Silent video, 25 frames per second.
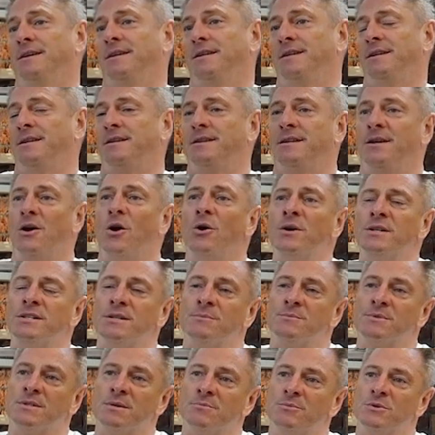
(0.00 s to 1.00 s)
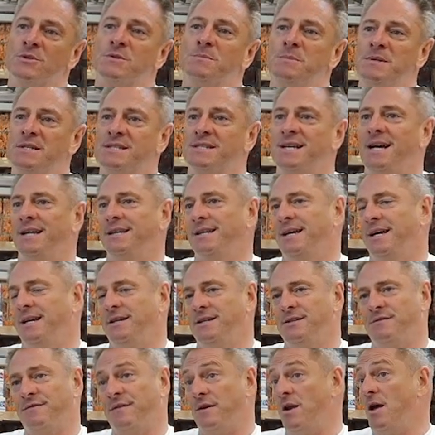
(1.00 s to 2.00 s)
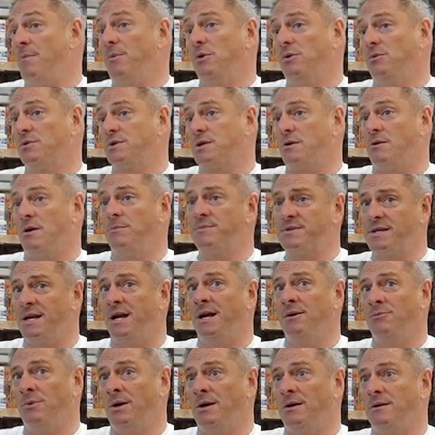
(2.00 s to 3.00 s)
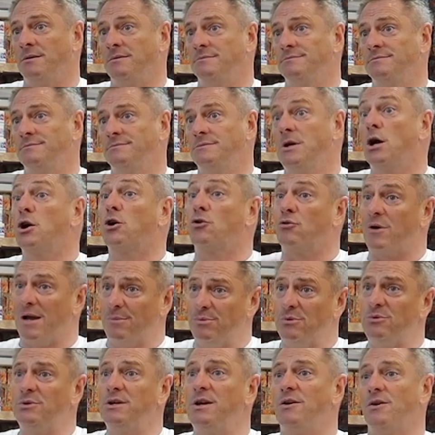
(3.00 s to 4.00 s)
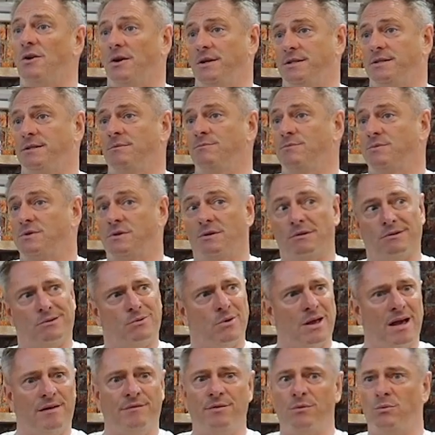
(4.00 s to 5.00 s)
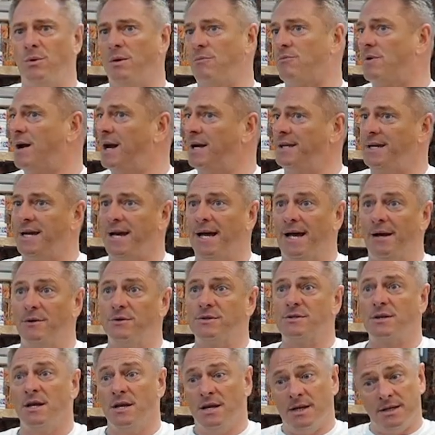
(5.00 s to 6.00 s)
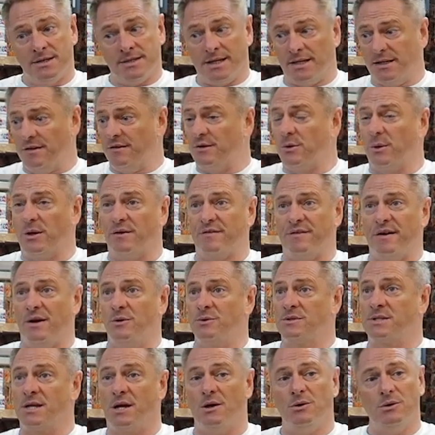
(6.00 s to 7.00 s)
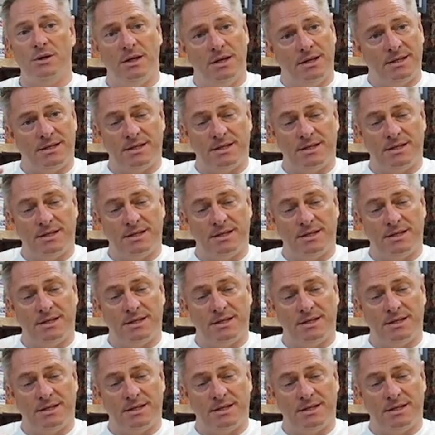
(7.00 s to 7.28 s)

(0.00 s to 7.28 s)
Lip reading: The items that must be sat there is phenomenal. So I'm saying, well, grab all your items, have a whip round your house, take a quick photo.